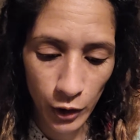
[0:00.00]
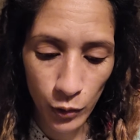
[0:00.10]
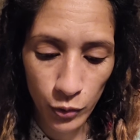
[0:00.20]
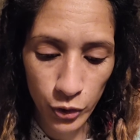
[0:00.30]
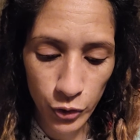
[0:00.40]
He
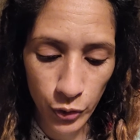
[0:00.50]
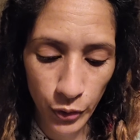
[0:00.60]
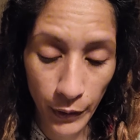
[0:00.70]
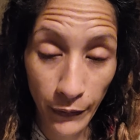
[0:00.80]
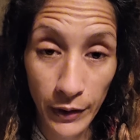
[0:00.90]
will show
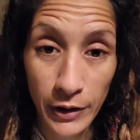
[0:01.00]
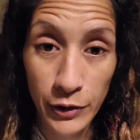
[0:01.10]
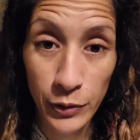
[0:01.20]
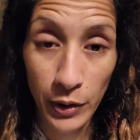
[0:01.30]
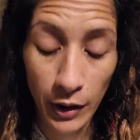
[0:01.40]
you
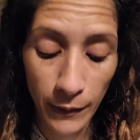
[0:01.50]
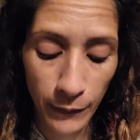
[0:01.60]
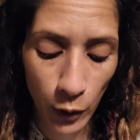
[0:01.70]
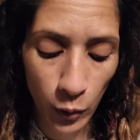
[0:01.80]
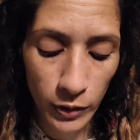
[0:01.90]
things to come.
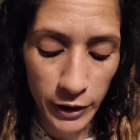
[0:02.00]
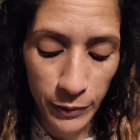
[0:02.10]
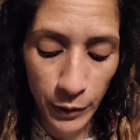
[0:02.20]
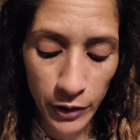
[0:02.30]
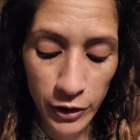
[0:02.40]
The Holy
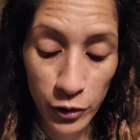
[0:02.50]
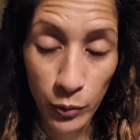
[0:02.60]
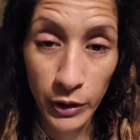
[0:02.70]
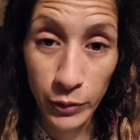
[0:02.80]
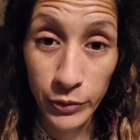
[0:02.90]
Spirit is the
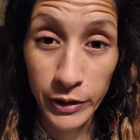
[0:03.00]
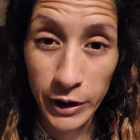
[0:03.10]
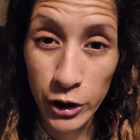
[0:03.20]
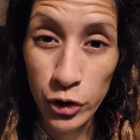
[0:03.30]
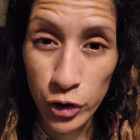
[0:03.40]
one who's
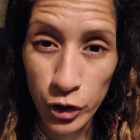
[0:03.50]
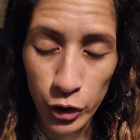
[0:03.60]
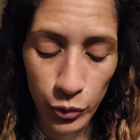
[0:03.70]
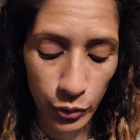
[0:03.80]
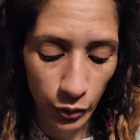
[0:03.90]
teaching
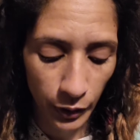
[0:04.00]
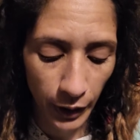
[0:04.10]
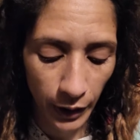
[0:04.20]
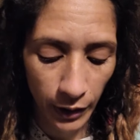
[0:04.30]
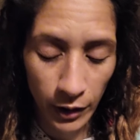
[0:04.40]
you,
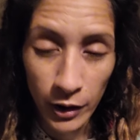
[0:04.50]
okay?